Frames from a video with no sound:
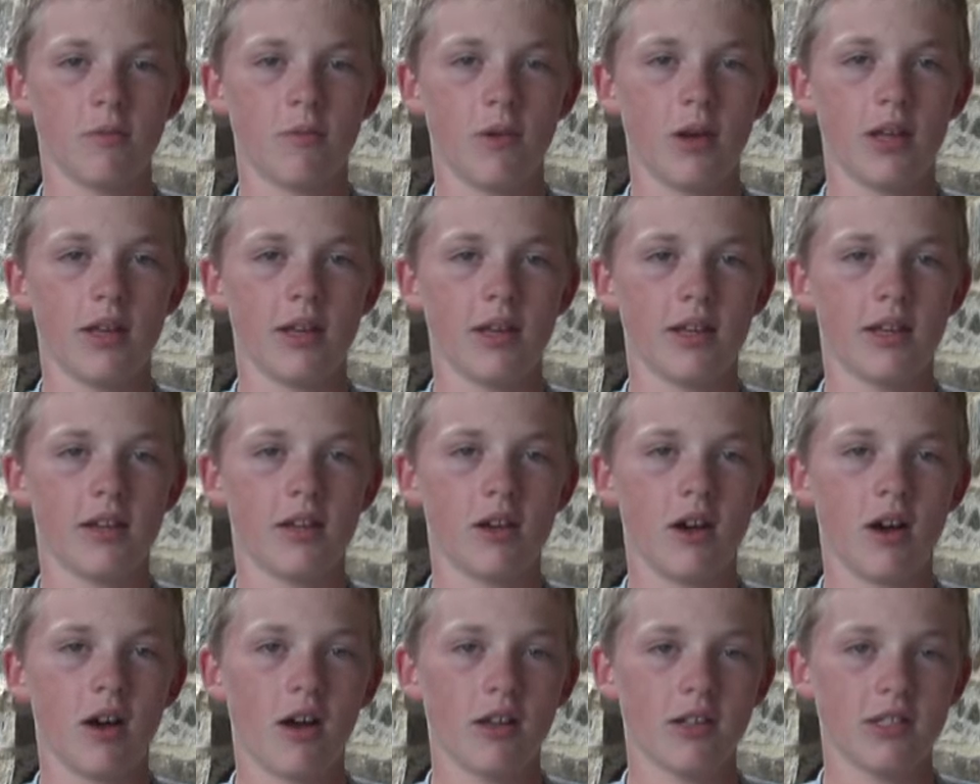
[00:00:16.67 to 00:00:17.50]
what
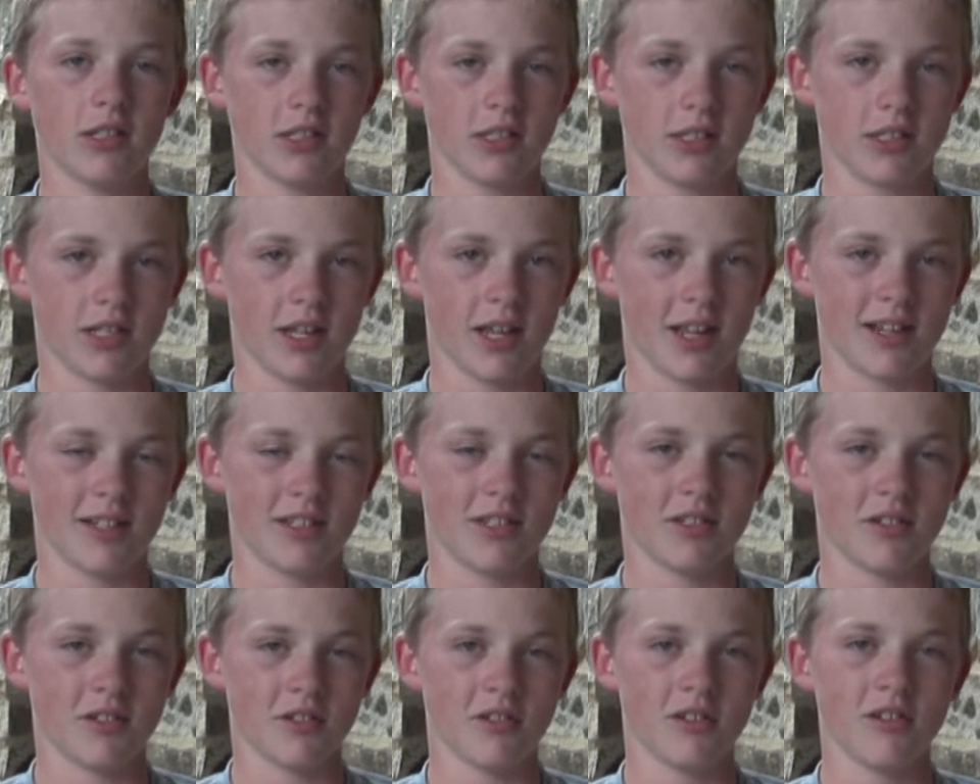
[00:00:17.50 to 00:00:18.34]
causes
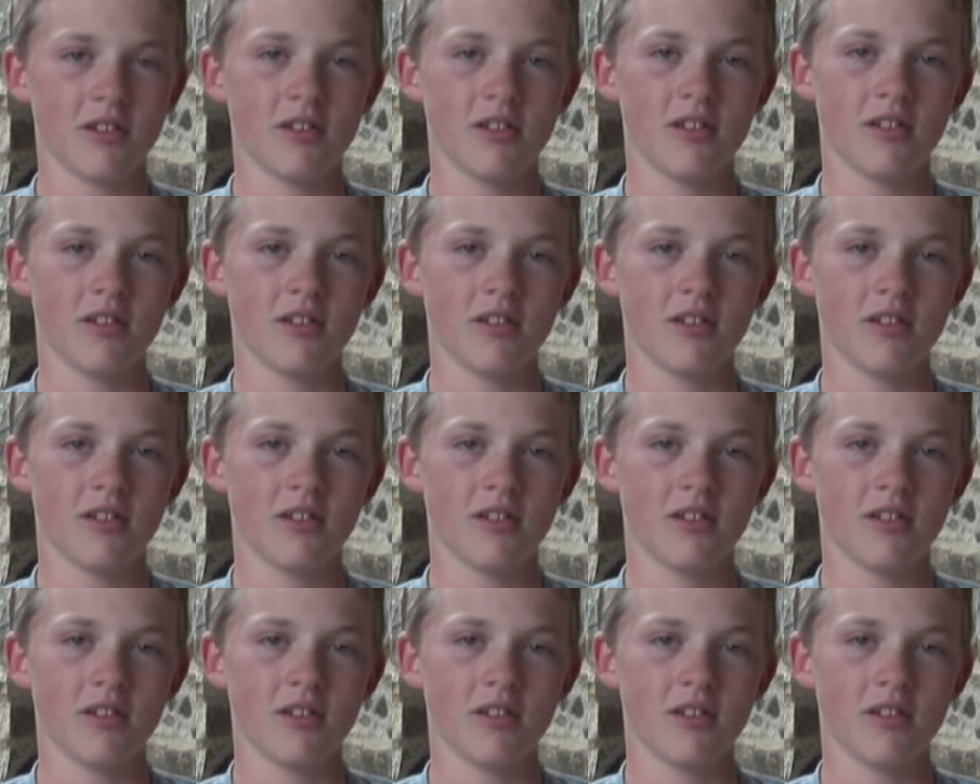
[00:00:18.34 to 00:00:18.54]
cancer?